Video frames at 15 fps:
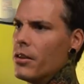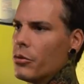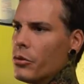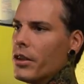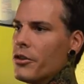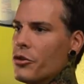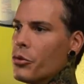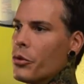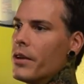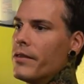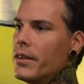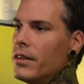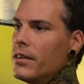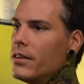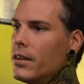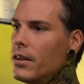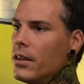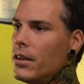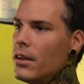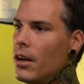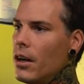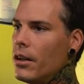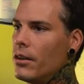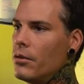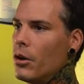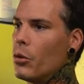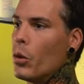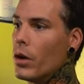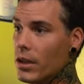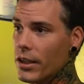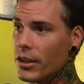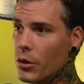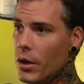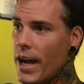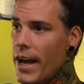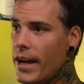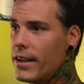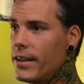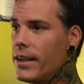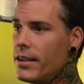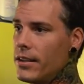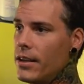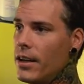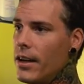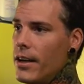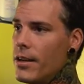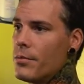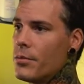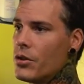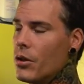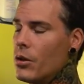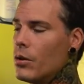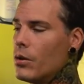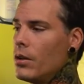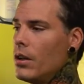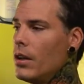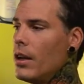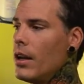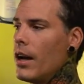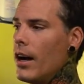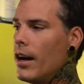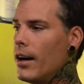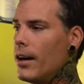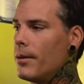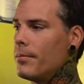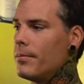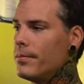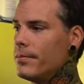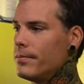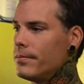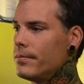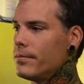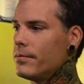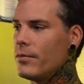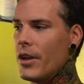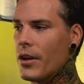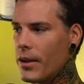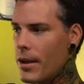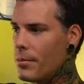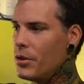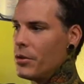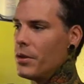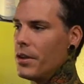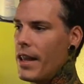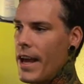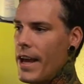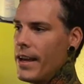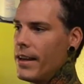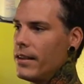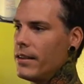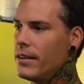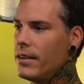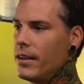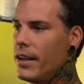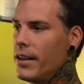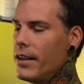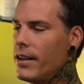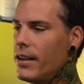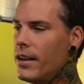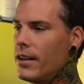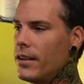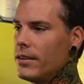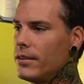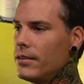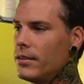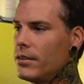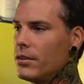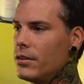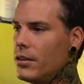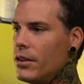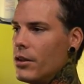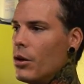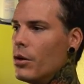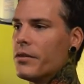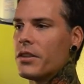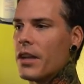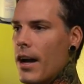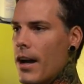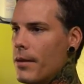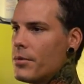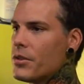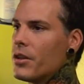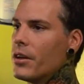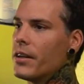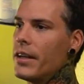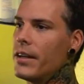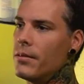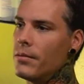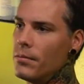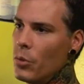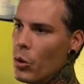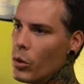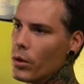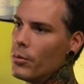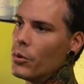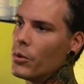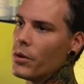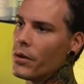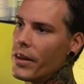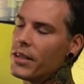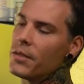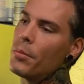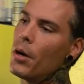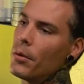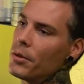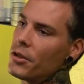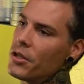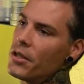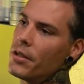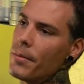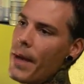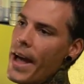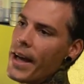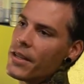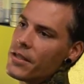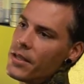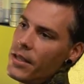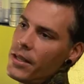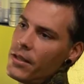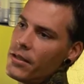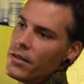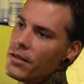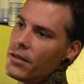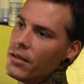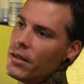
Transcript: really driven on what little I had at that time. So, kept doing that, and, over time started getting more and more things published in the magazines,